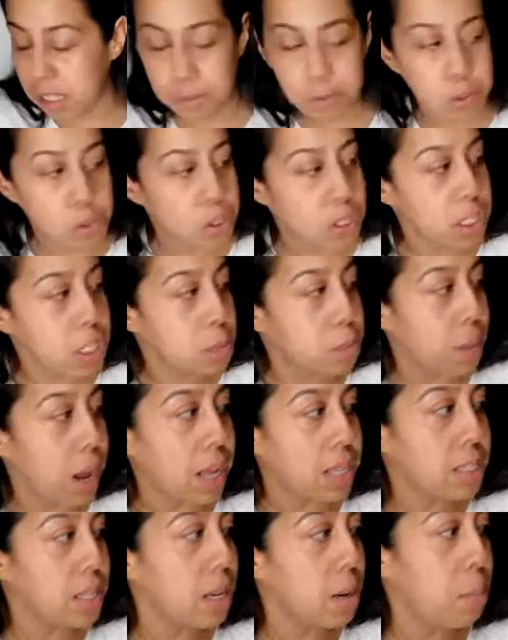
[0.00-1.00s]
If you see
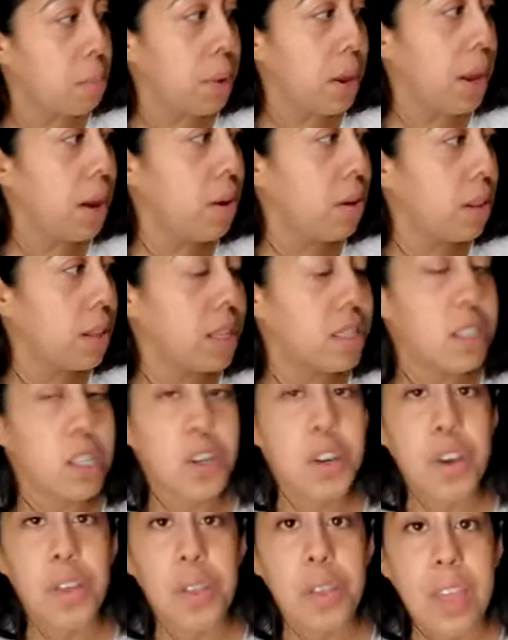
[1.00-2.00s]
spots on a pear, it's a
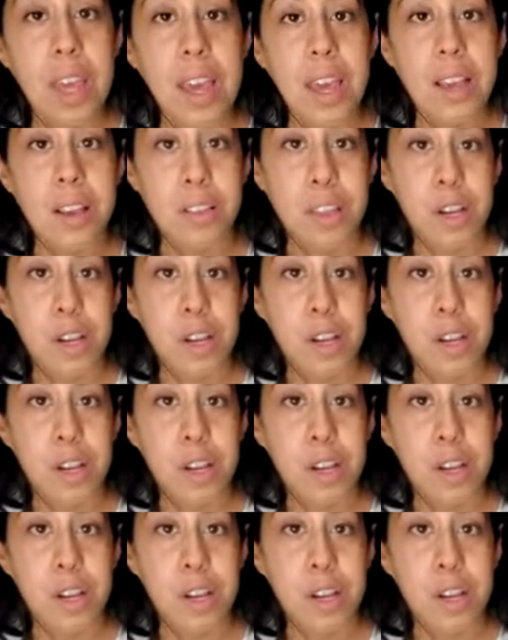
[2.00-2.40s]
good thing.